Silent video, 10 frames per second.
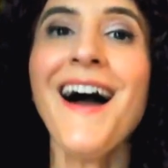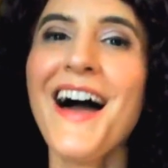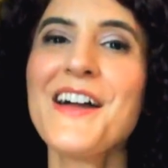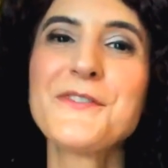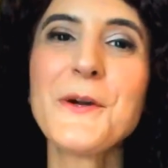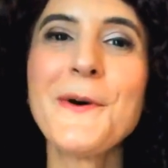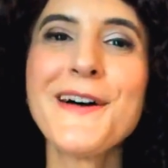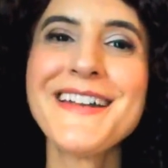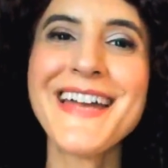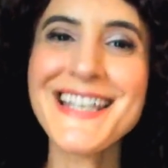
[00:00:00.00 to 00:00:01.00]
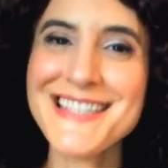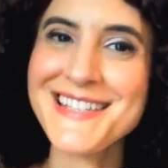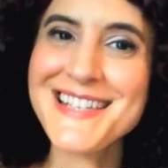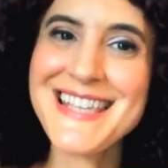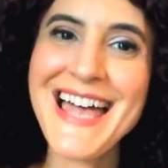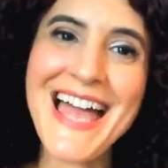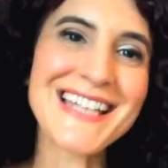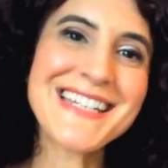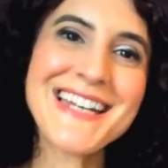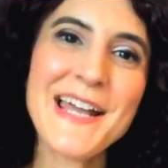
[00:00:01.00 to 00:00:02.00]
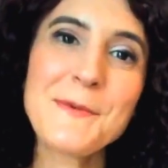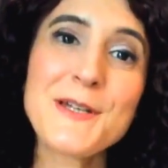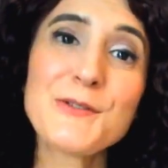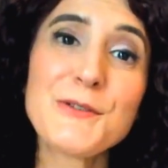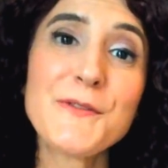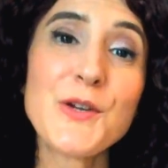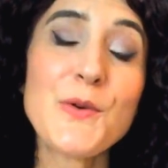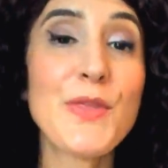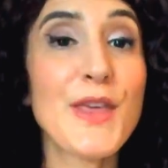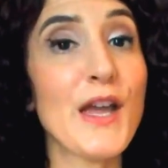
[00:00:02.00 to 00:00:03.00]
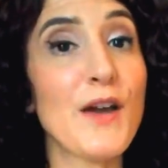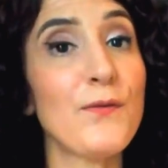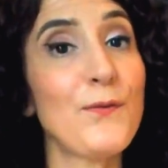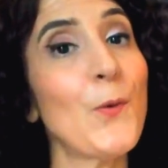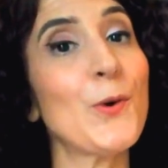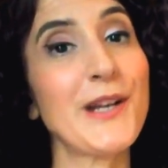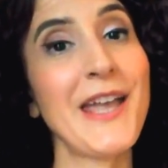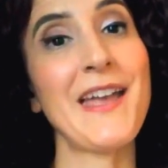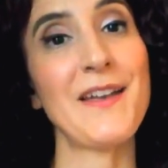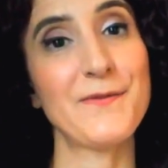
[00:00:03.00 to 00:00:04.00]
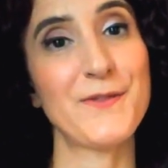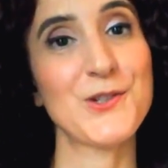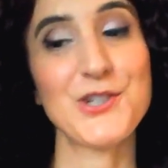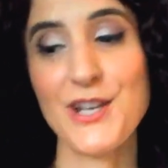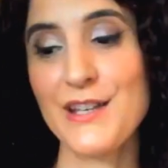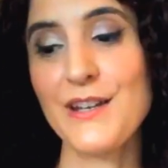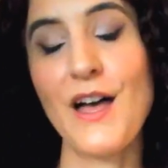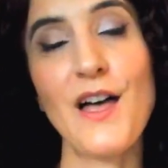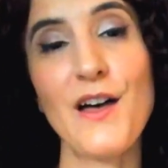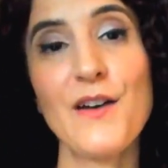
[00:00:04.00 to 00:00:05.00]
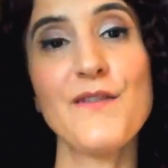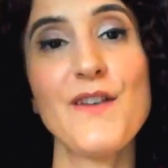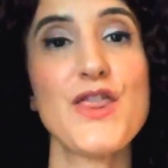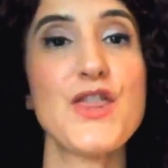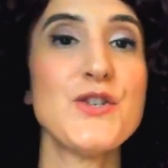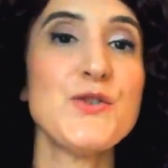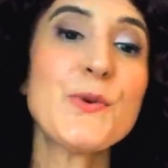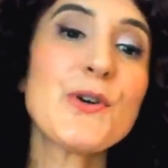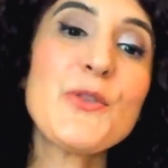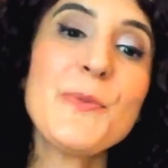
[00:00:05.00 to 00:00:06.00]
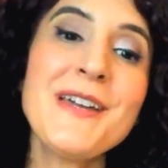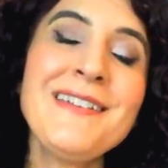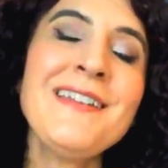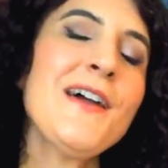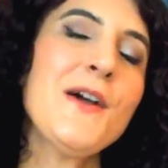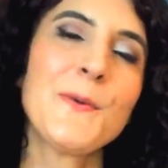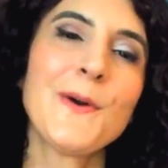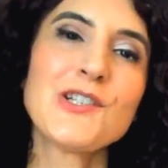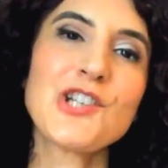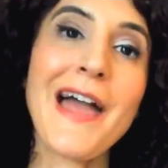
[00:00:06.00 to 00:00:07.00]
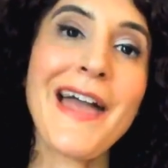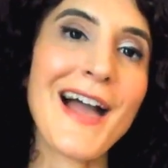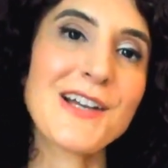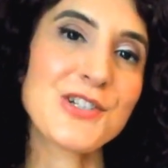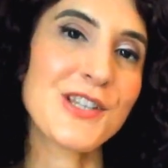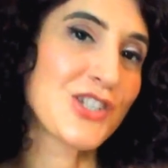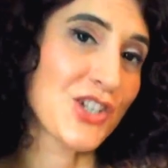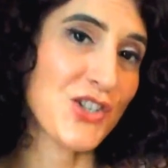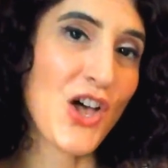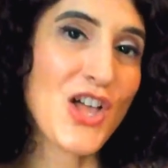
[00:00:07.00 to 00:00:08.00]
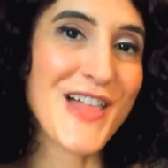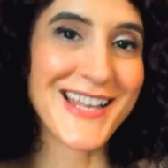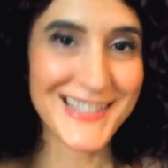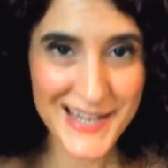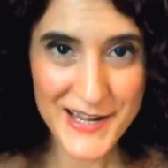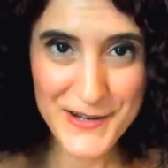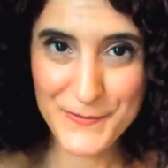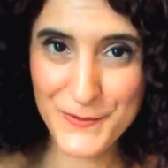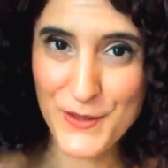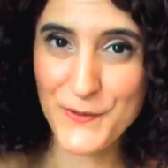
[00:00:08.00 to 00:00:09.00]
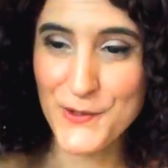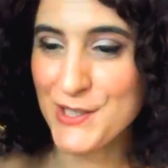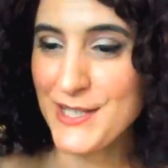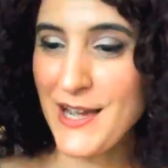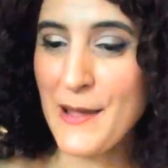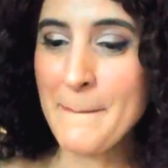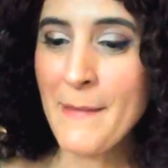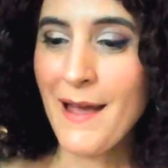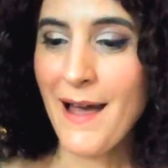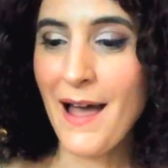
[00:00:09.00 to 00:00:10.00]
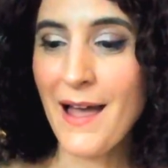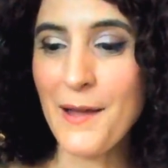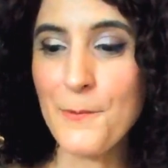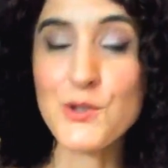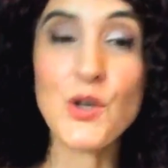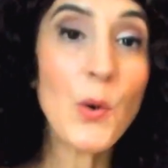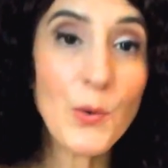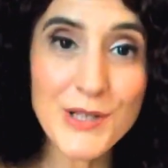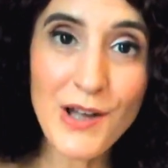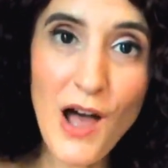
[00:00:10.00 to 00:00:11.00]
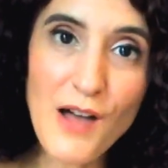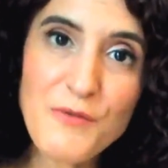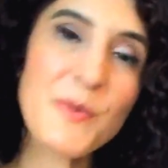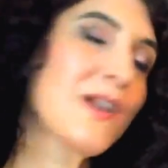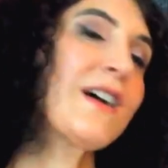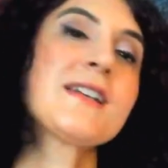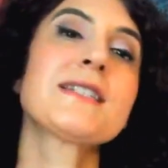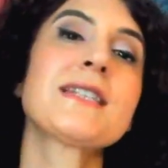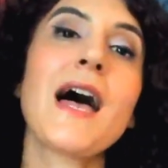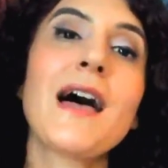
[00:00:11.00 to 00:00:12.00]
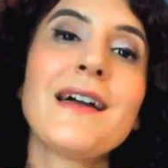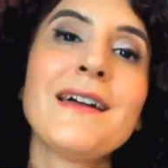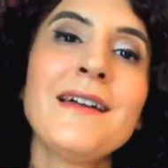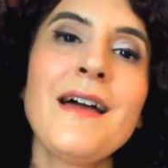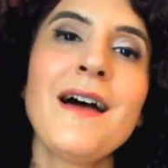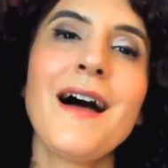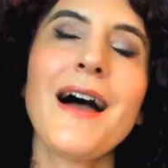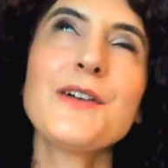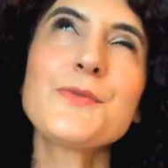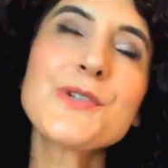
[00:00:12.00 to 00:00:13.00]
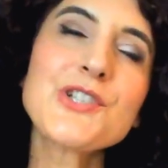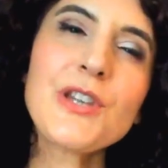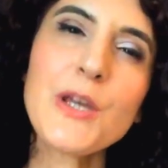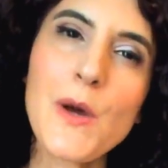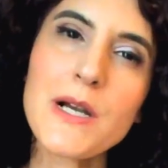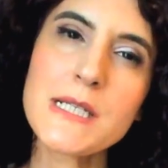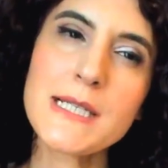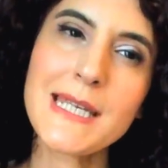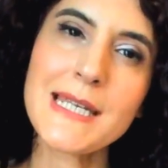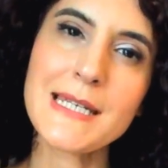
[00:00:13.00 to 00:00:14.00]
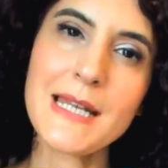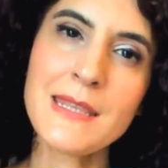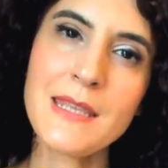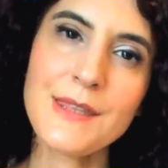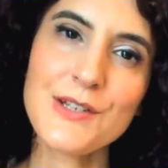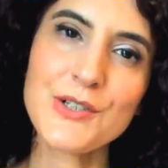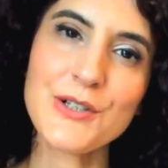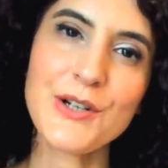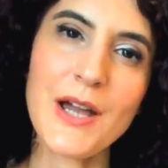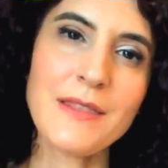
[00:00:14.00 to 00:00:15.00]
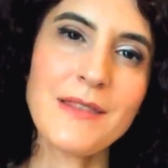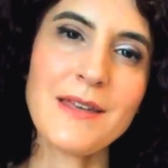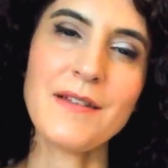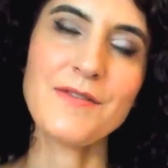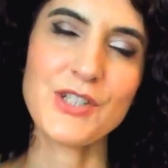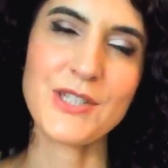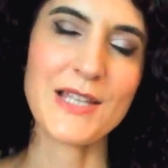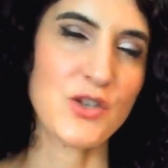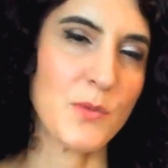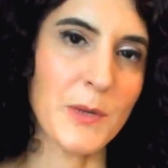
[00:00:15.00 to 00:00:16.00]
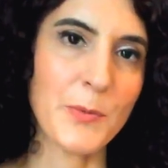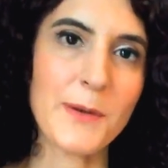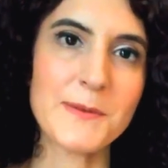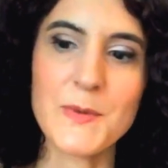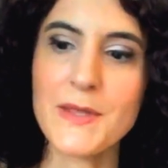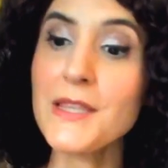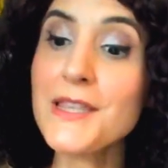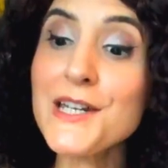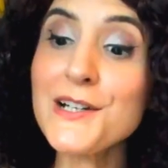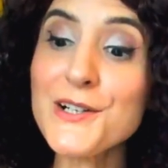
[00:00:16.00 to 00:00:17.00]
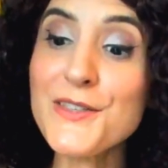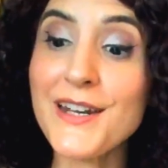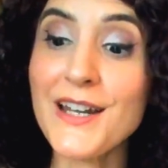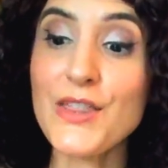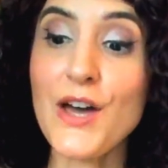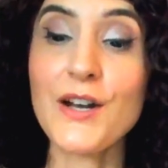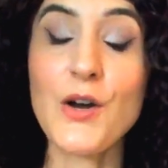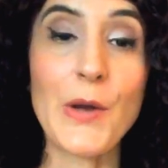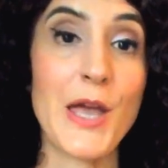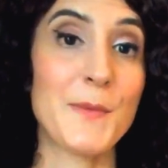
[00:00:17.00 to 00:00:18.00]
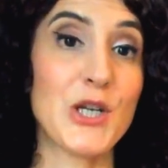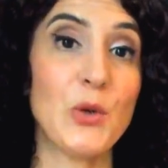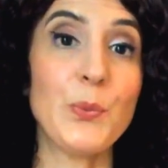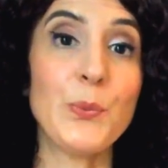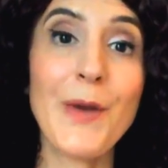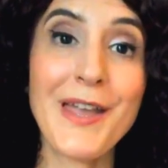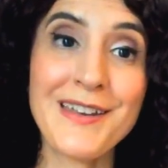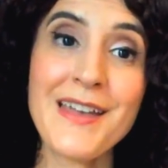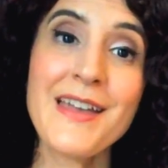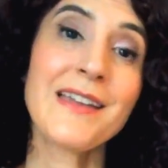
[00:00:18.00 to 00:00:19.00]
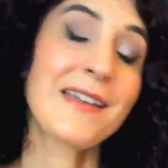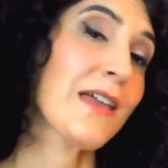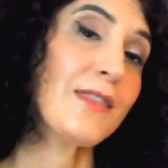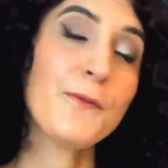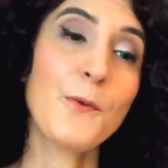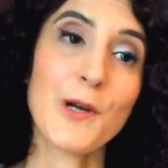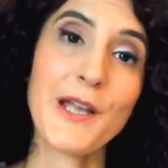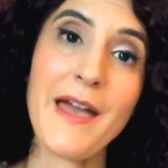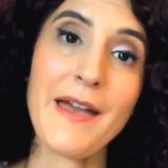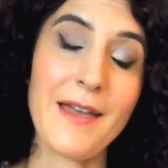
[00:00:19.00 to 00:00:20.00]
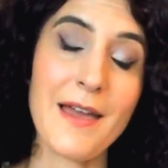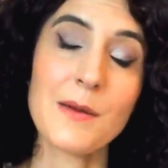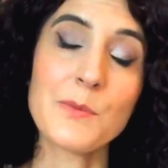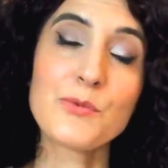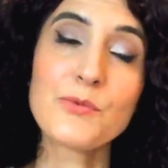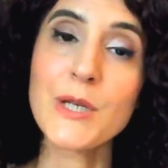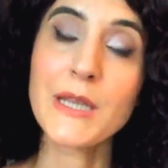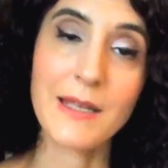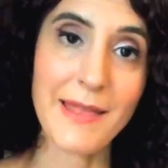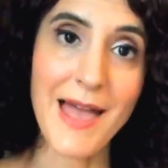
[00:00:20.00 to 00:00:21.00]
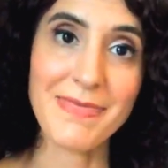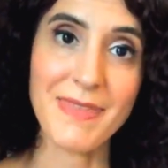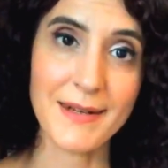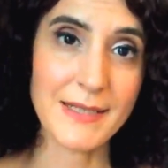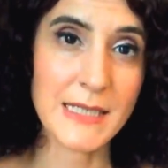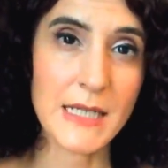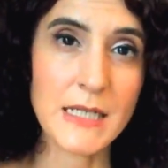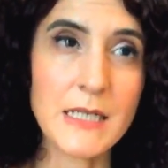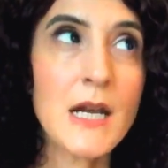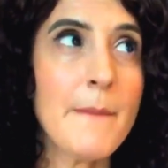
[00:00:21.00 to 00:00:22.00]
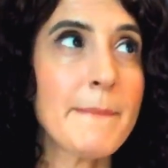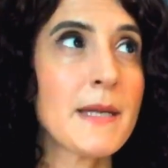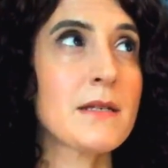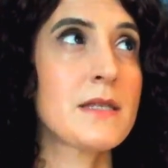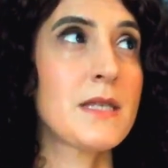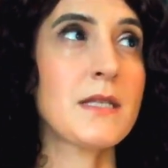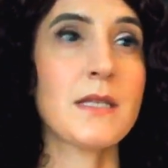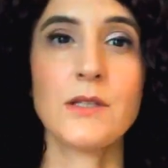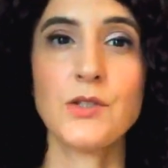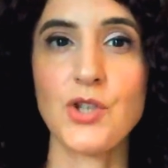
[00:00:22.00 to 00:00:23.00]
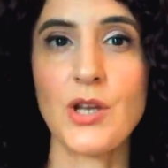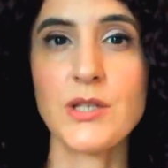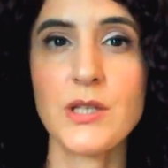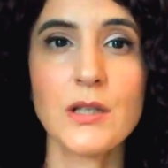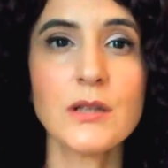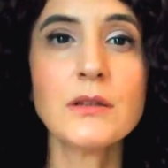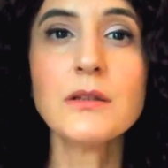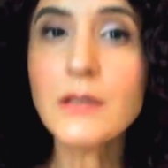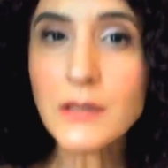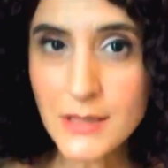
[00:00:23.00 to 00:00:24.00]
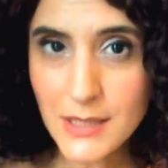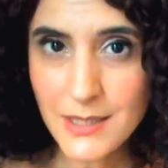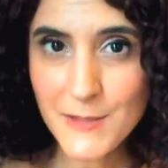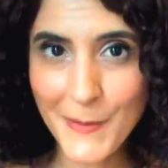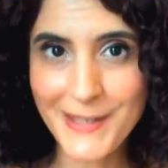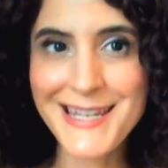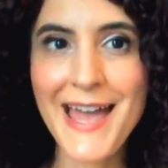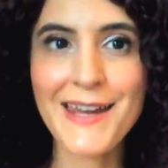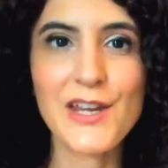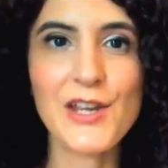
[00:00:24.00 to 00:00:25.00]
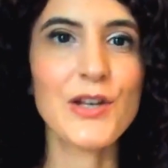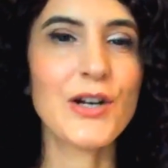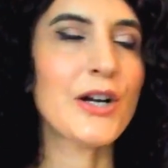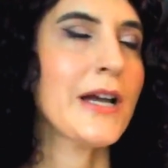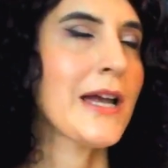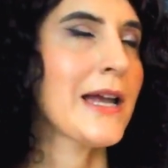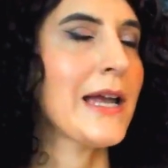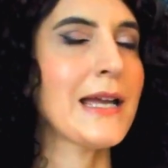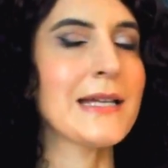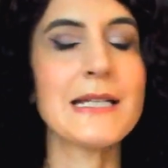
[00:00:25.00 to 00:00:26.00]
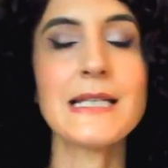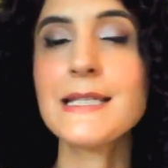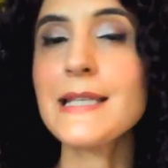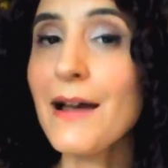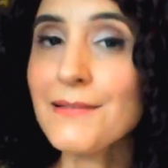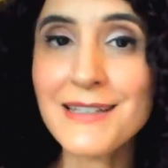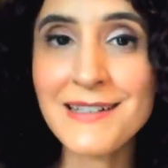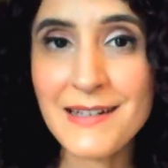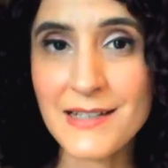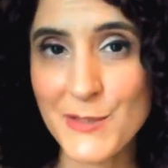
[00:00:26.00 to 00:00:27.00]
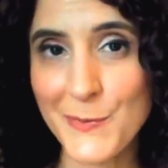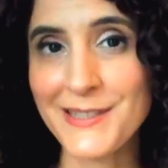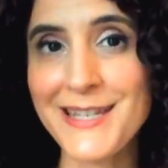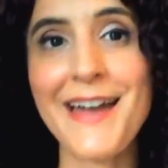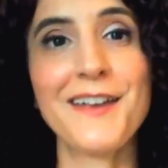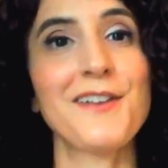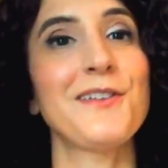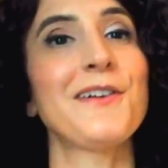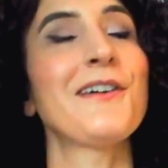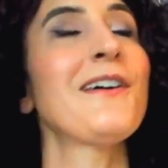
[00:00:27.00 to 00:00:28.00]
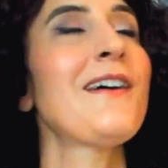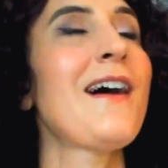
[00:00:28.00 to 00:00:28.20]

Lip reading: Hi everyone, it's Alyssa, and today I'm going to review the 4K version of The Northman, which I actually just saw last night for the first time. I was holding off because I originally wanted to see it in the theater, and then I've just had so many problems with the theater that I thought, okay, I'm going to wait, get the 4K, and I'm really glad that I did because this just looked spectacular. It sounded spectacular.